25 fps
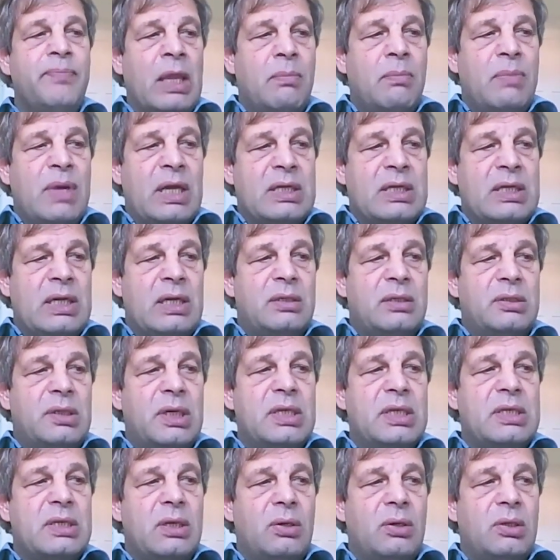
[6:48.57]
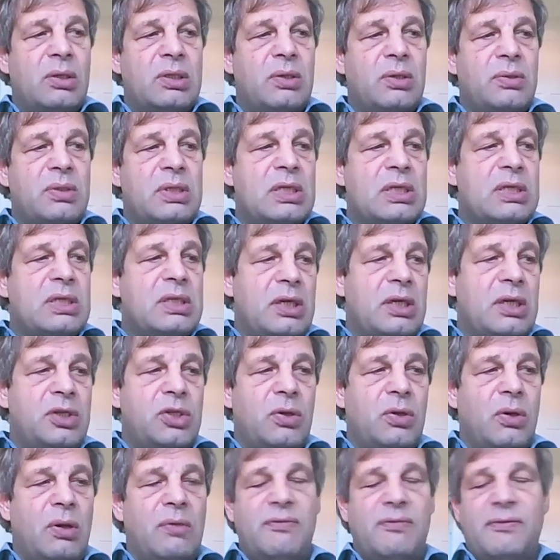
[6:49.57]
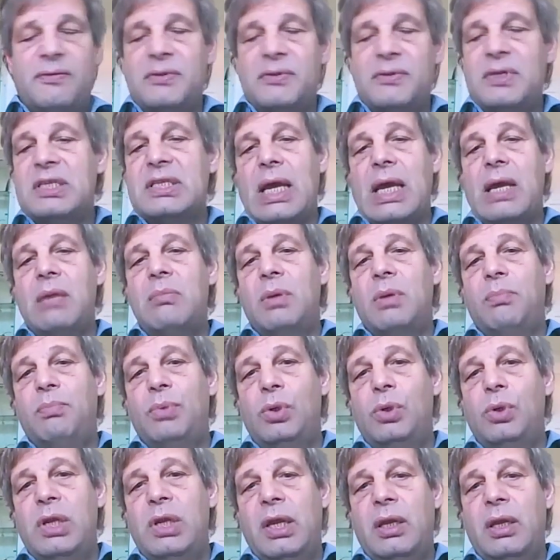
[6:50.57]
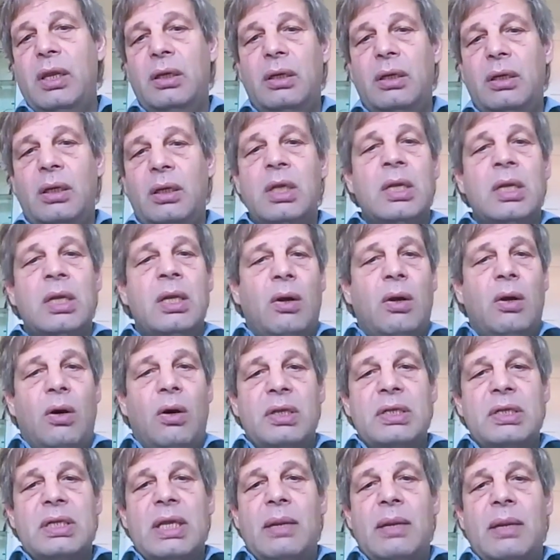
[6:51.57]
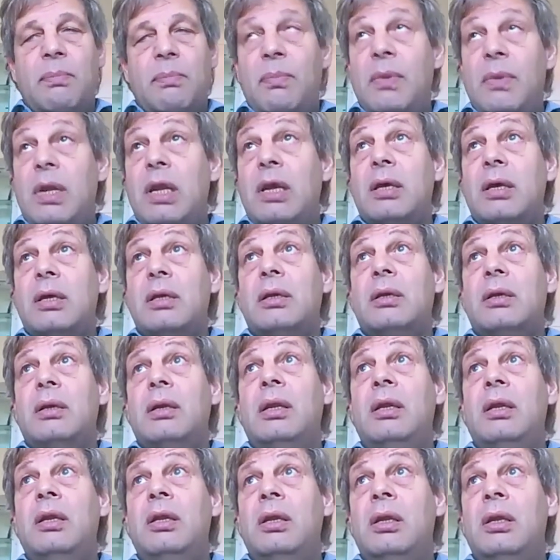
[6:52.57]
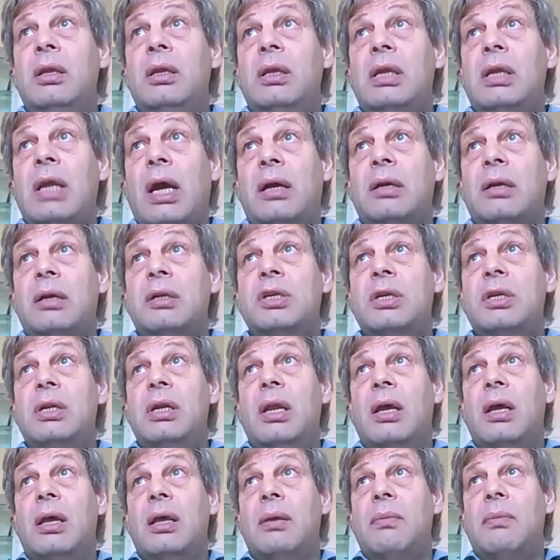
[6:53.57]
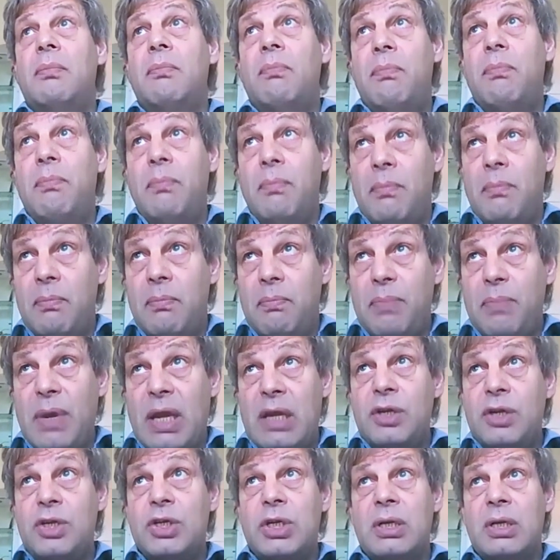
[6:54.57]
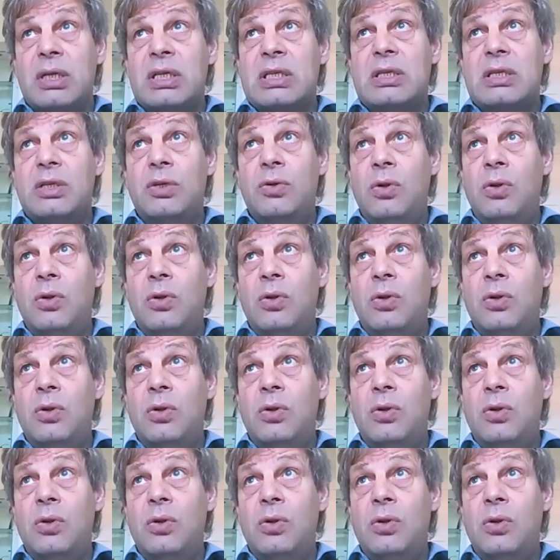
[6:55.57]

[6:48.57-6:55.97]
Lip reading: But there is also this issue of cyberbullying, or that young patients